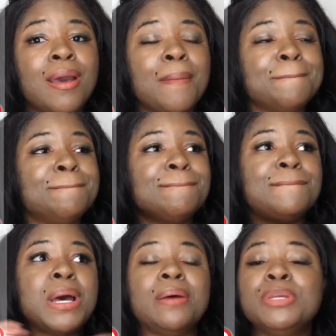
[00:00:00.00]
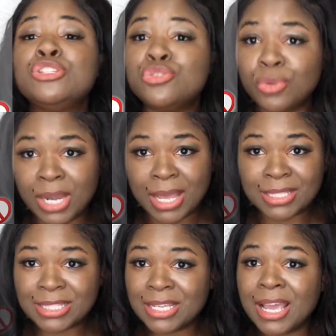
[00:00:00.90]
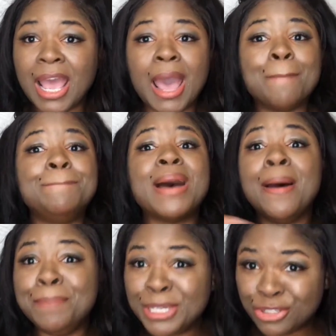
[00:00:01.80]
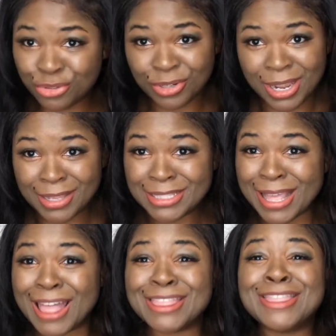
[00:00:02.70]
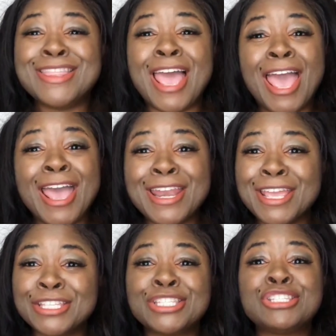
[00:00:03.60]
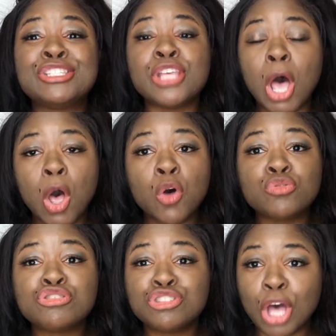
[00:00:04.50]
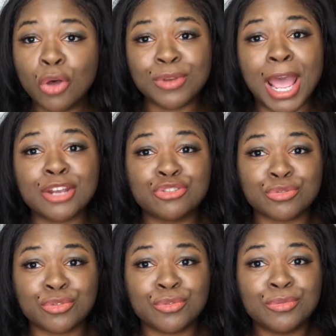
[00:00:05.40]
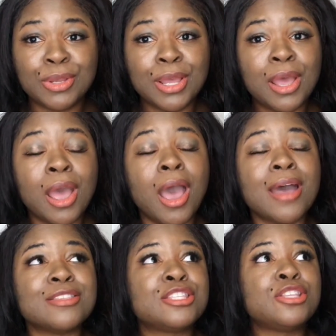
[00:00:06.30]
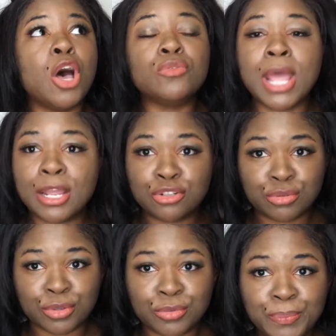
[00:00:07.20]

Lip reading: Mami chulas, papi chulas, that is so not true. So not true.